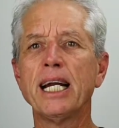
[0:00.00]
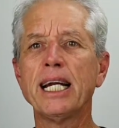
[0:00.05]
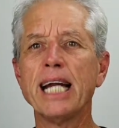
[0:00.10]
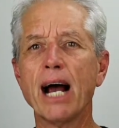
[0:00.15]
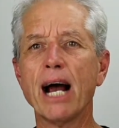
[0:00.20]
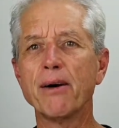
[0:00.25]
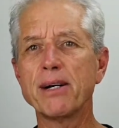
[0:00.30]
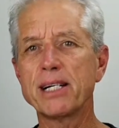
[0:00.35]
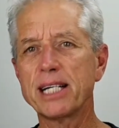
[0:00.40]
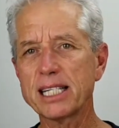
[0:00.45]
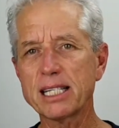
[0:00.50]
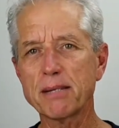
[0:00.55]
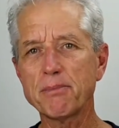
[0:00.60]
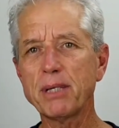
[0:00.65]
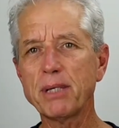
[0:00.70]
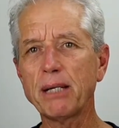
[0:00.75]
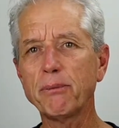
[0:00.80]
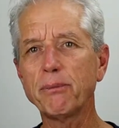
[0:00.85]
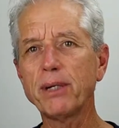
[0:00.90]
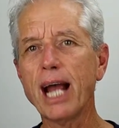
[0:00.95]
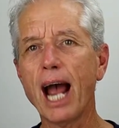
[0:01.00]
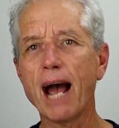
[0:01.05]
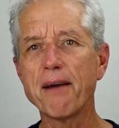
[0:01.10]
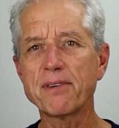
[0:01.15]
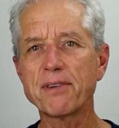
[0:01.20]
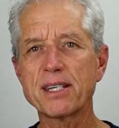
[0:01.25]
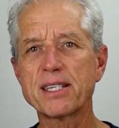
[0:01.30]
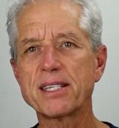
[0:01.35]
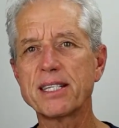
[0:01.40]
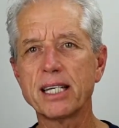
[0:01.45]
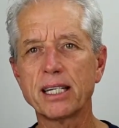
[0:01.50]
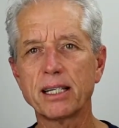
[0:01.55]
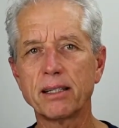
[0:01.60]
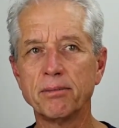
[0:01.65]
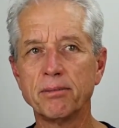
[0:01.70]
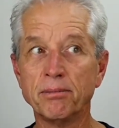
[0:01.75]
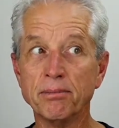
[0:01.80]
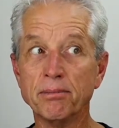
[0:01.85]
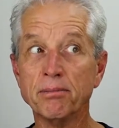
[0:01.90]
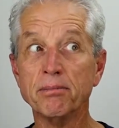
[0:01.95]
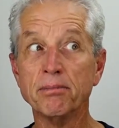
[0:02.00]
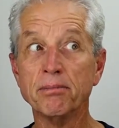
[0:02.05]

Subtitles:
Now, it doesn't mean we have to sit and